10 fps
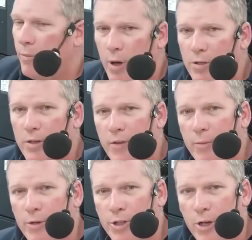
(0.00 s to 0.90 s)
most of
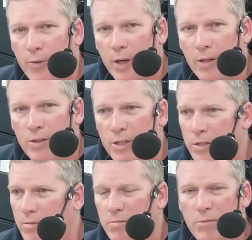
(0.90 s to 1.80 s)
them are showing
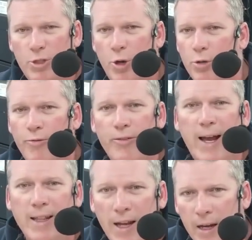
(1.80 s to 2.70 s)
just total
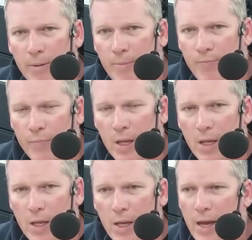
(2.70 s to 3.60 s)
flat line,
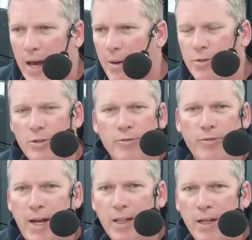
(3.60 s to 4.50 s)
absolute
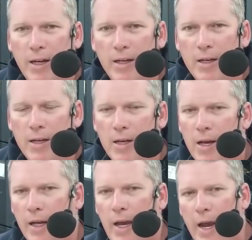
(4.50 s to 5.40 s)
flat line.
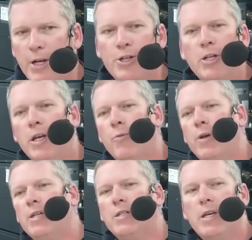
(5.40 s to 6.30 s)
Occasionally,
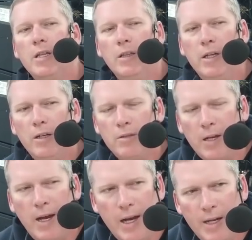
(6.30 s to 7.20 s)
we see little
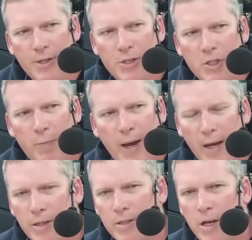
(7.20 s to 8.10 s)
tiny
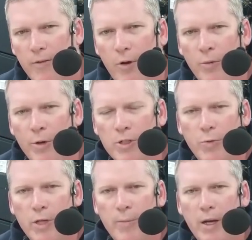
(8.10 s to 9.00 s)
spikes of almost
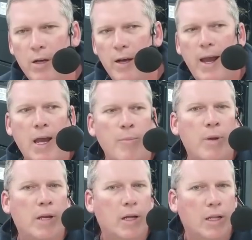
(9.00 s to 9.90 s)
what you might call
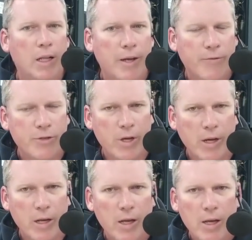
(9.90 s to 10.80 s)
ambient
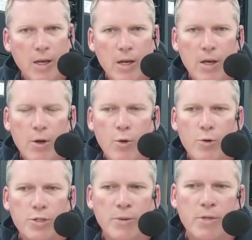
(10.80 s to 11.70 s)
glyphosate.
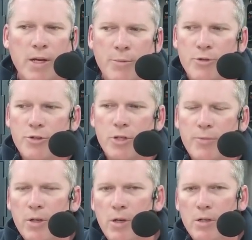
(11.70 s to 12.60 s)
Or sometimes there's
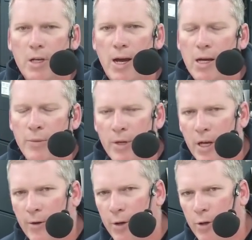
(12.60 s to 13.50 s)
something called column
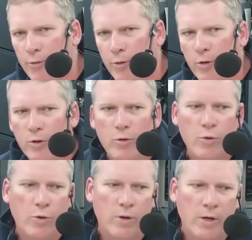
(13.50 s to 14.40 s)
carryover,
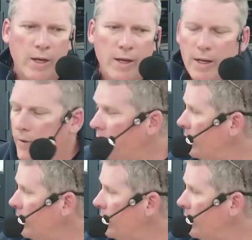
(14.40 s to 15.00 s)
or even the